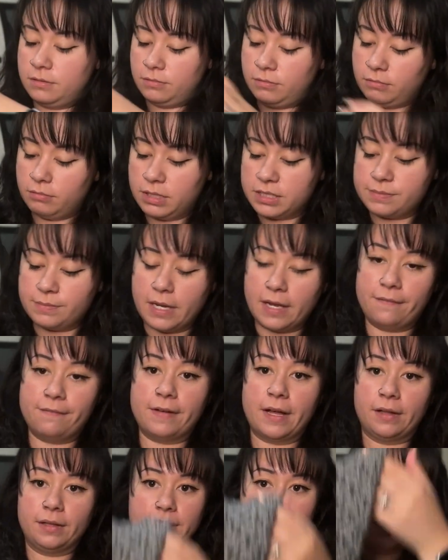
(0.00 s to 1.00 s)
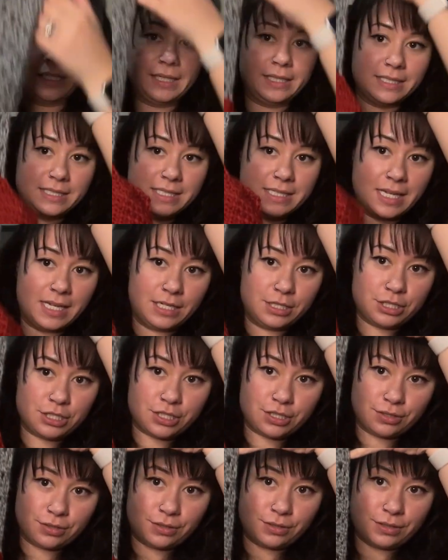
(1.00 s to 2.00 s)
was my Valentine's Day
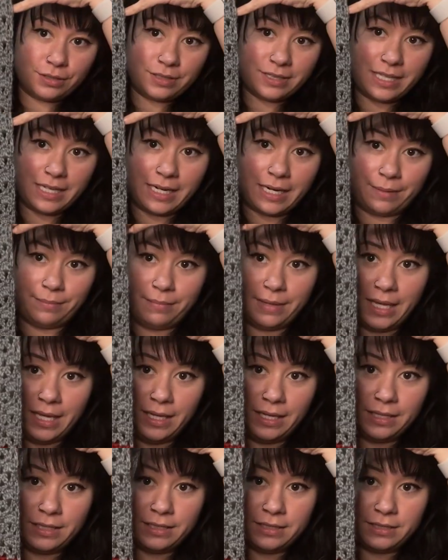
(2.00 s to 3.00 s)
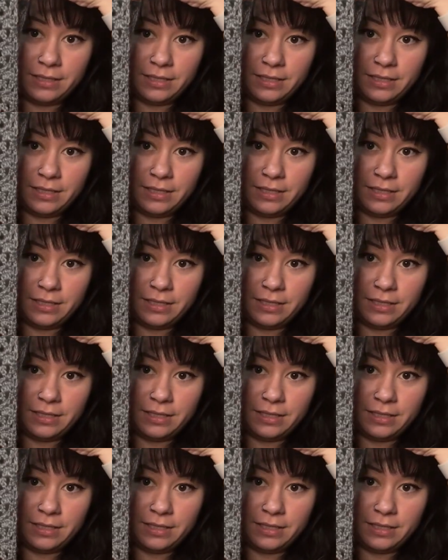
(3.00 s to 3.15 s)
shirt that I made.